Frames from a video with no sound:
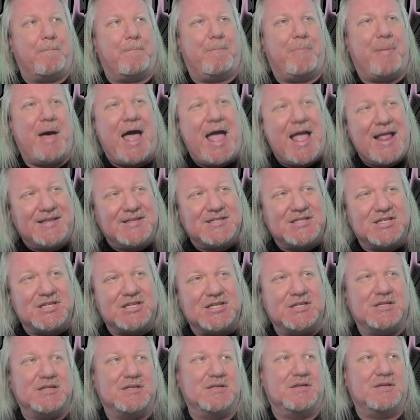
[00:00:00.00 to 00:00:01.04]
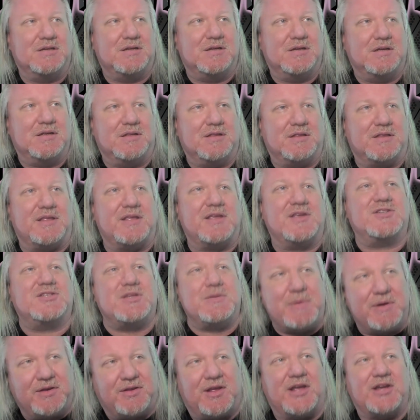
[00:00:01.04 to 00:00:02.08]
But the
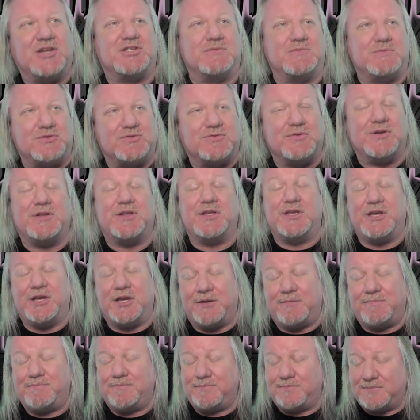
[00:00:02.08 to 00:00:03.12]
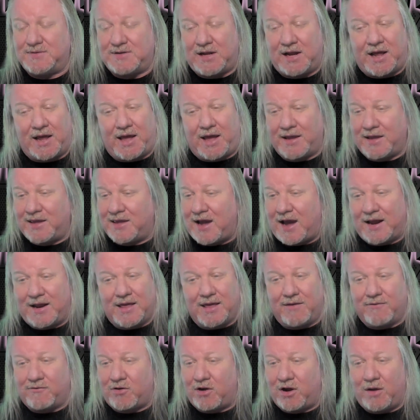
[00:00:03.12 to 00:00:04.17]
instrumentation was really good. And I, I gotta
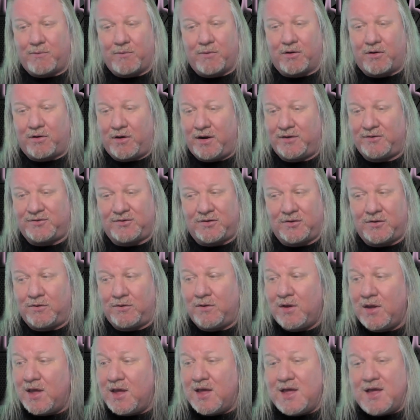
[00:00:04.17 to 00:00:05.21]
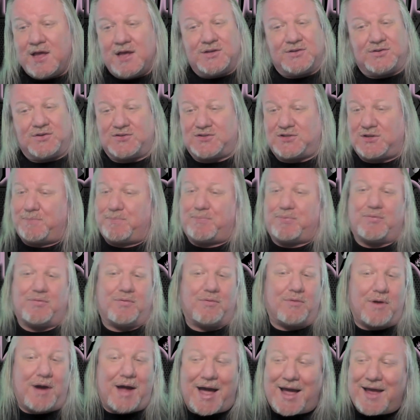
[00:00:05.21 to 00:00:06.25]
give credit where credit's due. So
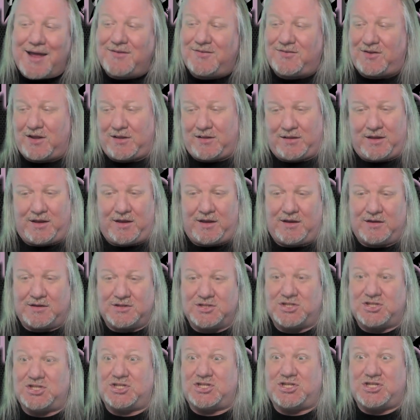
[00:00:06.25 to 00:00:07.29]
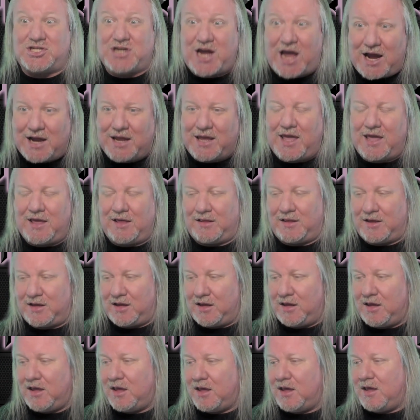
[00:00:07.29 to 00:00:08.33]
surprisingly,
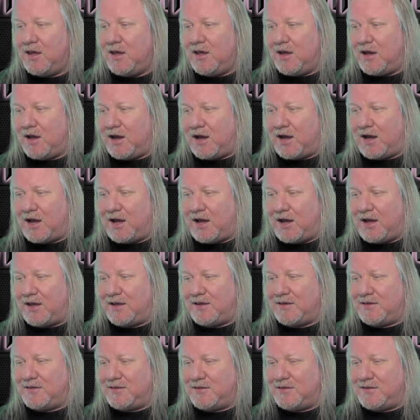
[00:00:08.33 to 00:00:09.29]
shockingly, uh,